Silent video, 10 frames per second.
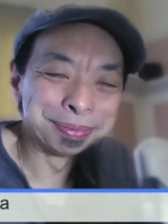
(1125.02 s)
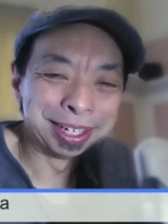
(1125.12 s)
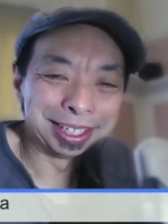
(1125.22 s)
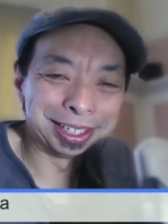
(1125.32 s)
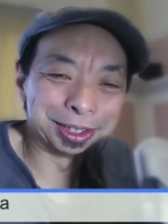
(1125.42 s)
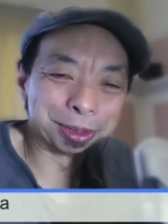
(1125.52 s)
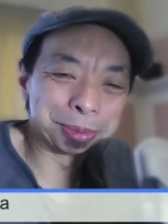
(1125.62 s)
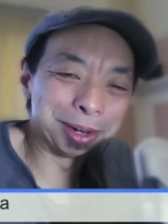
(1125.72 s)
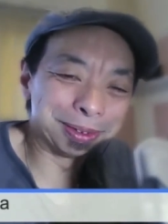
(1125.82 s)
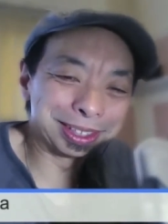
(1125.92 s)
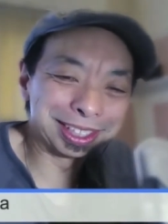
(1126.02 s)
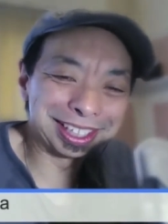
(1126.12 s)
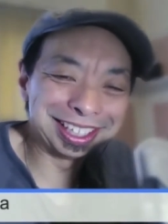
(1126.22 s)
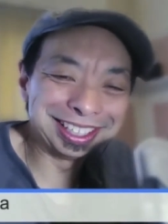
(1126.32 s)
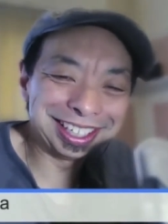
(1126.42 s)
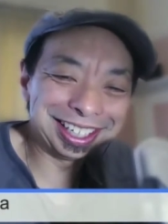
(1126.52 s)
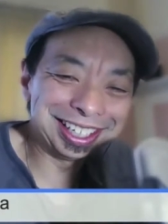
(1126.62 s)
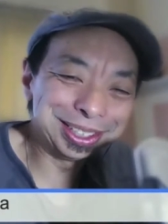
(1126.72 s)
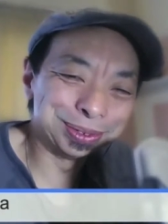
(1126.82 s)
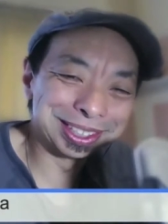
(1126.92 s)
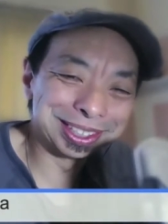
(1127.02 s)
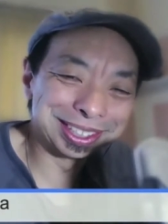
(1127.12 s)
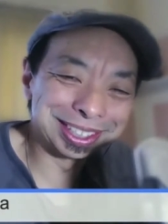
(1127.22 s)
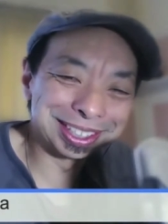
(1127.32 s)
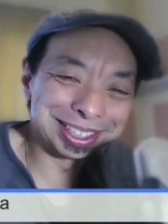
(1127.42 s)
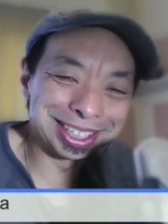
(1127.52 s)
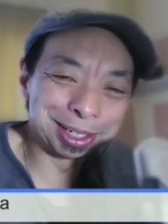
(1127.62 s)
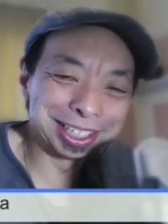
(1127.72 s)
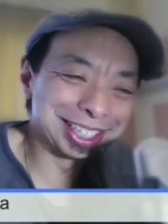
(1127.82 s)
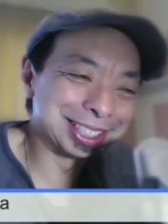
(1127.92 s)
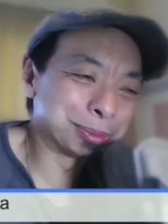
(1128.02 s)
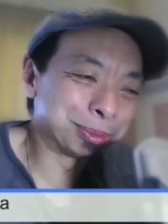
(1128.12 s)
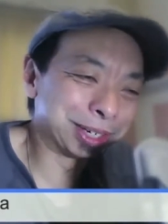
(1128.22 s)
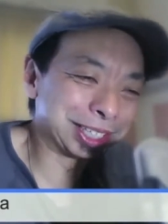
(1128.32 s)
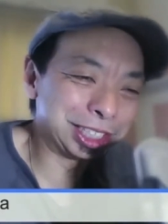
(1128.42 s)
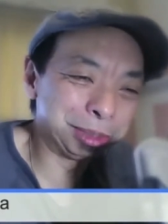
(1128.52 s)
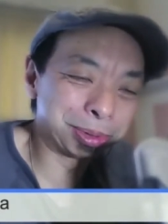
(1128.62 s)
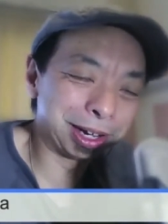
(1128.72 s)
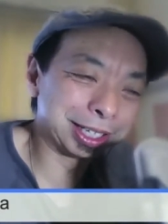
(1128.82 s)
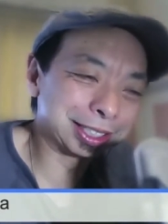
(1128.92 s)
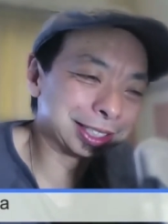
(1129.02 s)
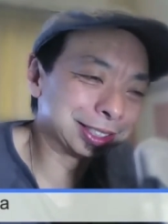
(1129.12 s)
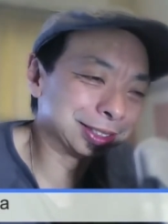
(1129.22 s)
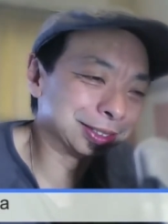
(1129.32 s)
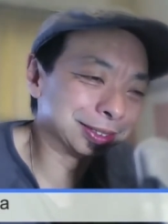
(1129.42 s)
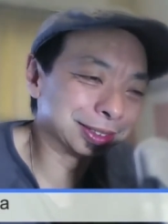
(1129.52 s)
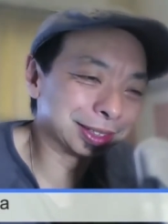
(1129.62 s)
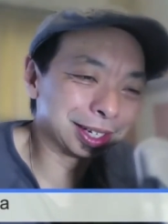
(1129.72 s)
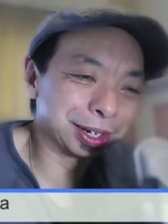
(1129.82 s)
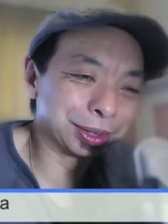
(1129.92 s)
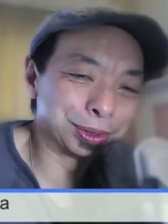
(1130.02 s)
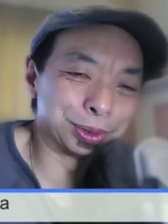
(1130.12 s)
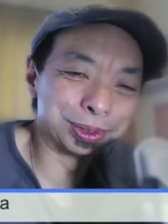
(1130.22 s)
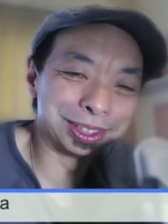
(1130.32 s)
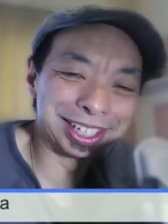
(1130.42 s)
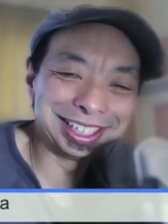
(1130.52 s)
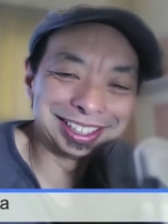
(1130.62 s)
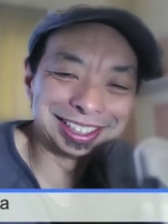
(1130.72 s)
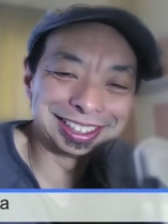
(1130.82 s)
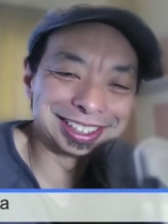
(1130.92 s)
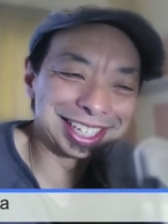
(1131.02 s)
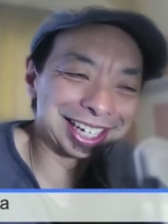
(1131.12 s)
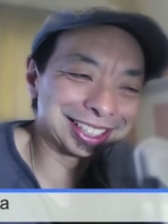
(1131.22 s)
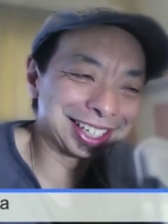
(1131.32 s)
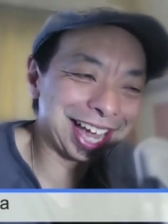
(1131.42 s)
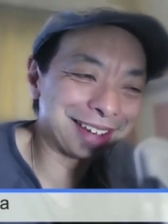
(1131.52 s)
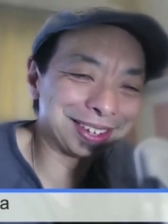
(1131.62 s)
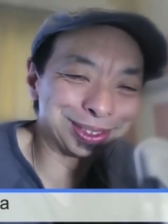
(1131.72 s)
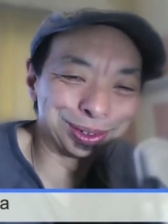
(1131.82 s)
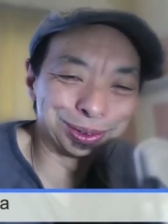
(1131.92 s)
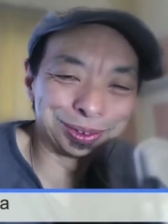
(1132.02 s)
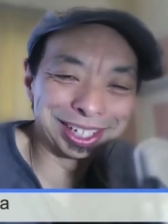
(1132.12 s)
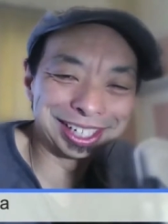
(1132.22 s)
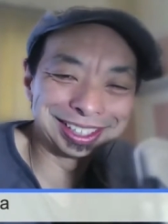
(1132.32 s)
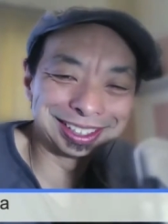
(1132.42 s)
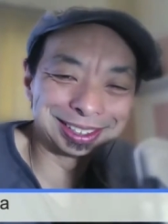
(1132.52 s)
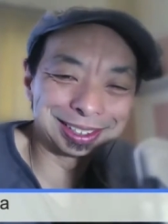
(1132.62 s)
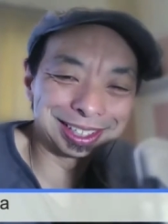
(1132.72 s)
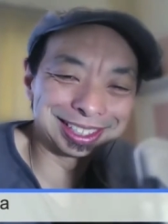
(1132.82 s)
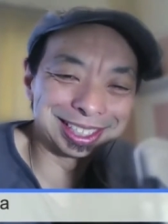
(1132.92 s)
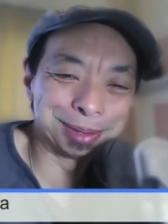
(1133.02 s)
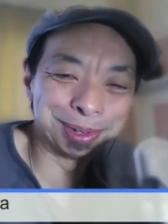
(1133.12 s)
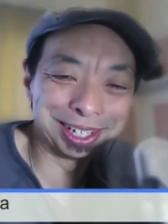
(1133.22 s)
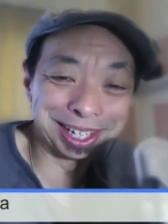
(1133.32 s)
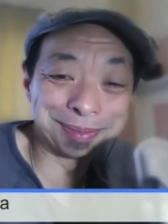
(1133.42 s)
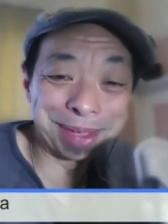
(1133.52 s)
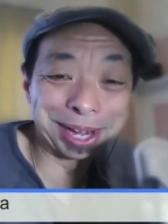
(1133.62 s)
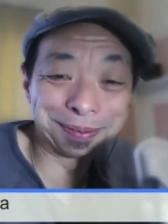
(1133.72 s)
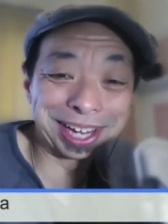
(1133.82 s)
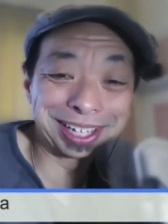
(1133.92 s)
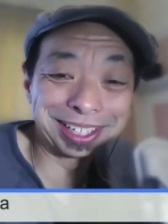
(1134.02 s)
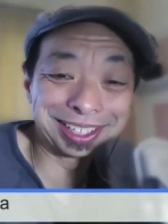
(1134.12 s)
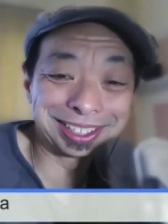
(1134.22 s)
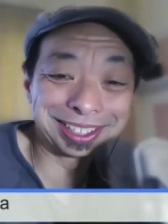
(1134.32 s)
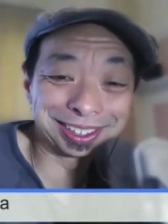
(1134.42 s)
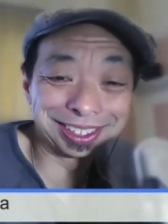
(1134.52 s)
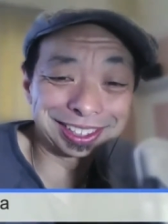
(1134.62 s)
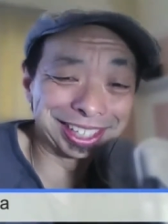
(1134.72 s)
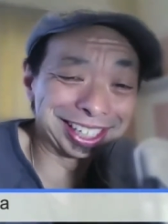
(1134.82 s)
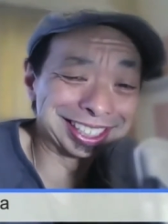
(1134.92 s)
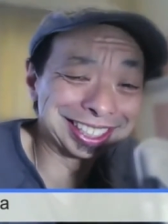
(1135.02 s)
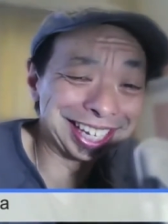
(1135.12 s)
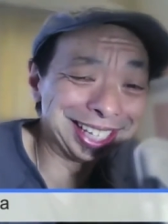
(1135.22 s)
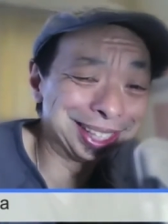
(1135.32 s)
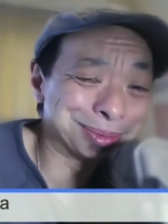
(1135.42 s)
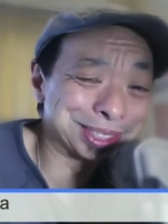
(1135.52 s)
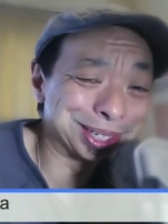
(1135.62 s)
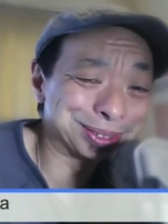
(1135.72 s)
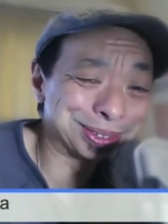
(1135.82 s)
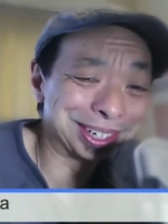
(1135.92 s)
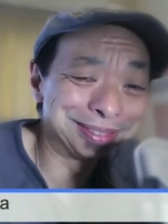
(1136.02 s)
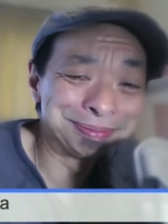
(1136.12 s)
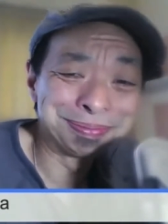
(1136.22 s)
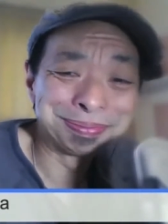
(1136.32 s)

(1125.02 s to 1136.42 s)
you know the problem the is, issue with sustainability isn't bringing cheap products into uh, third world nations it's actually having third world nations assemble and manufacture something so they can sustain themselves right